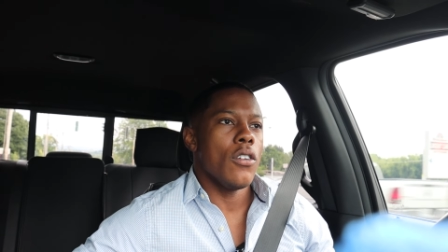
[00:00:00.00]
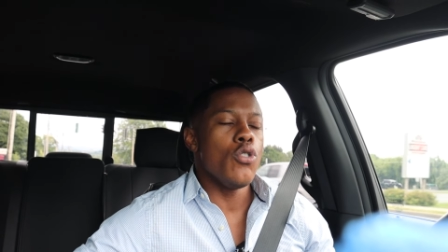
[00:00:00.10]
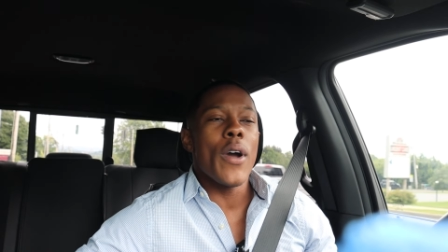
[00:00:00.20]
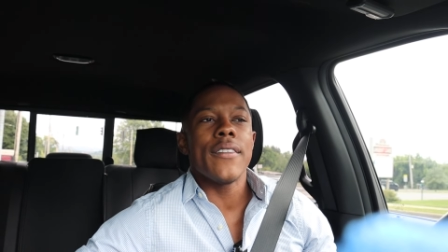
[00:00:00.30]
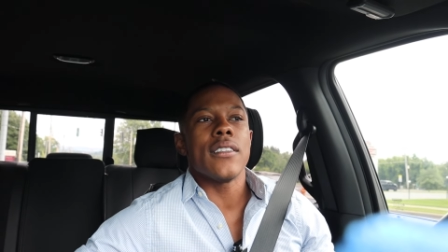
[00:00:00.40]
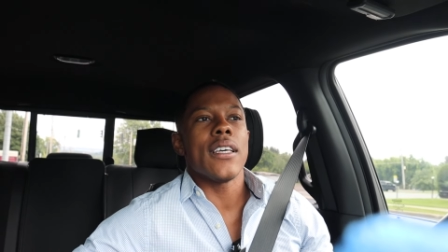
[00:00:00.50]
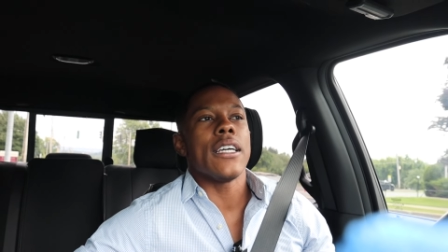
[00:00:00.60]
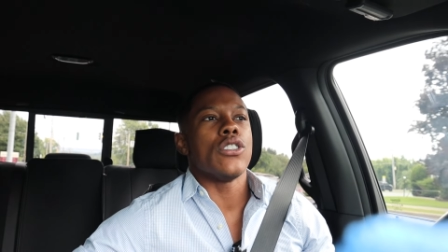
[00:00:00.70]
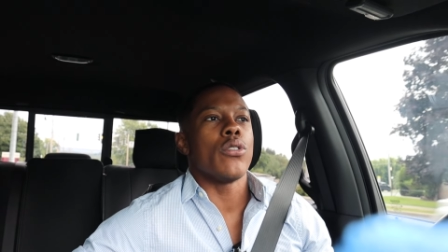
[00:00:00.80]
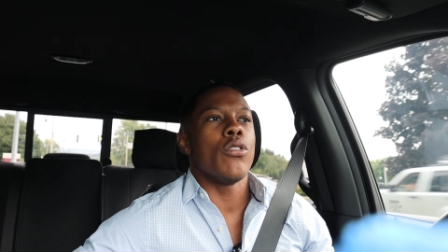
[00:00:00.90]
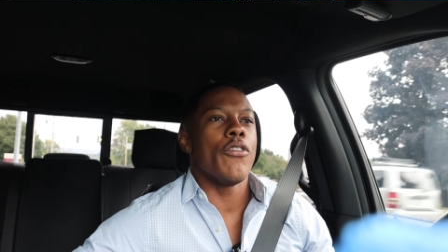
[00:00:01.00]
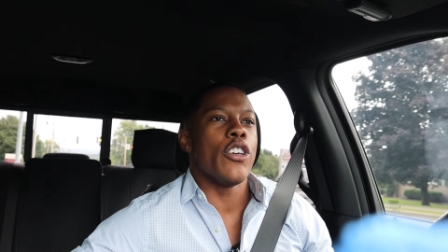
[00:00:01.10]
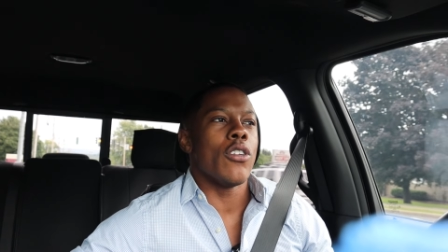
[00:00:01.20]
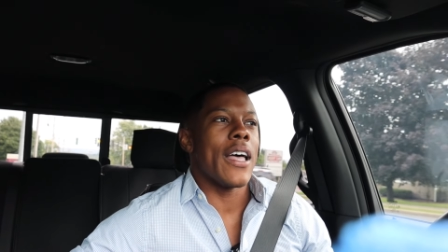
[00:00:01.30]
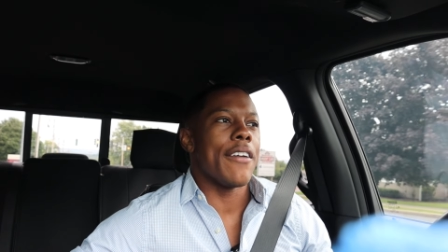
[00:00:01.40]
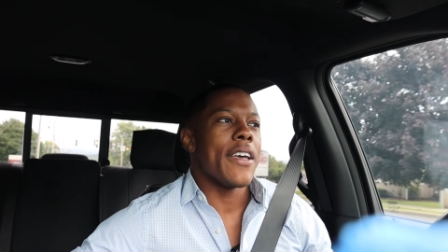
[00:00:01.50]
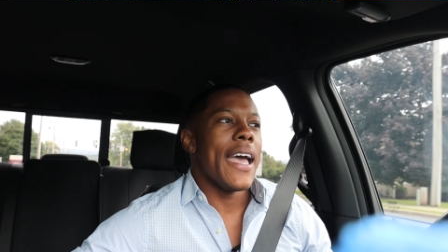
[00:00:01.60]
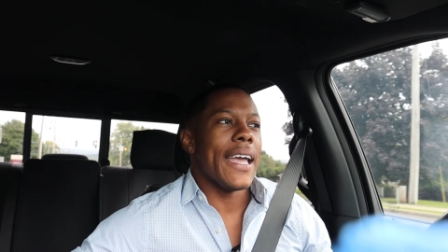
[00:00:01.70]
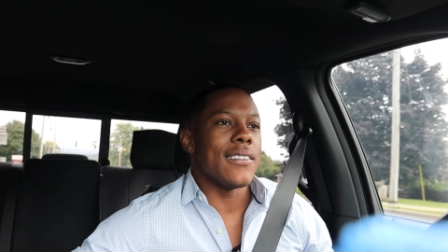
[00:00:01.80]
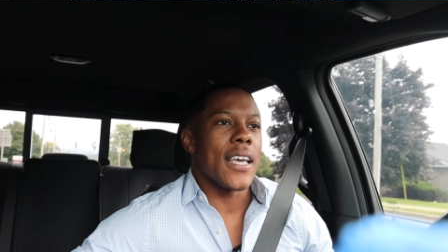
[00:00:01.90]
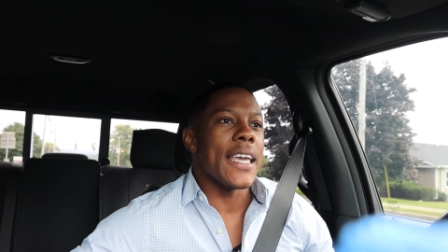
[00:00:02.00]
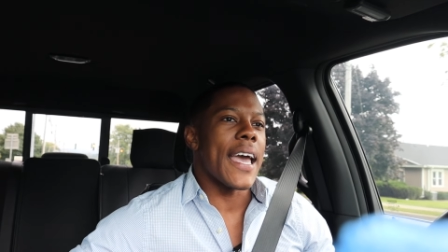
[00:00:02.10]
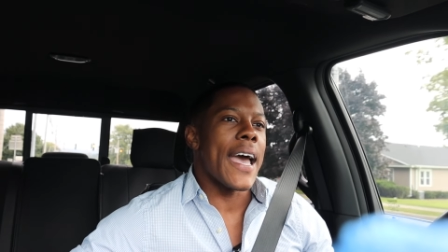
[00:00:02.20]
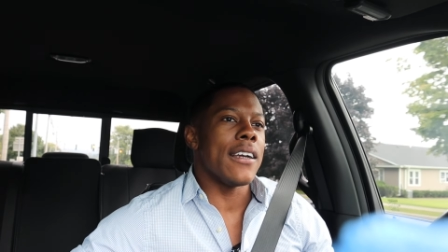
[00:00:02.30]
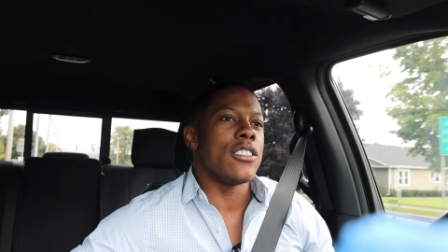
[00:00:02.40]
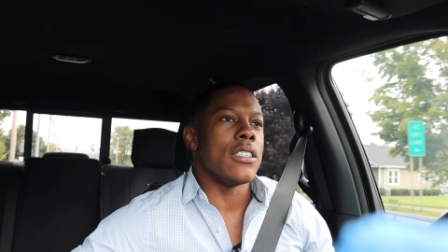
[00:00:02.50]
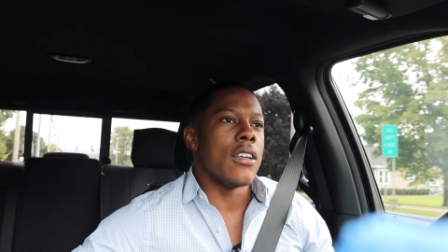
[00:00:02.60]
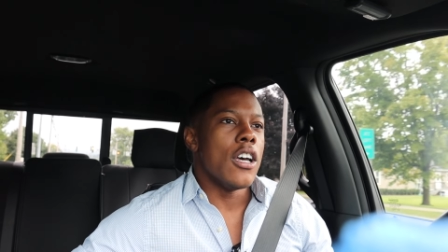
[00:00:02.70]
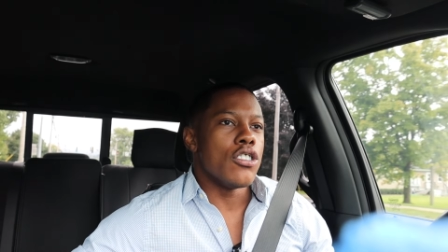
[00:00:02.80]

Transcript: You have to take control of your life and take action.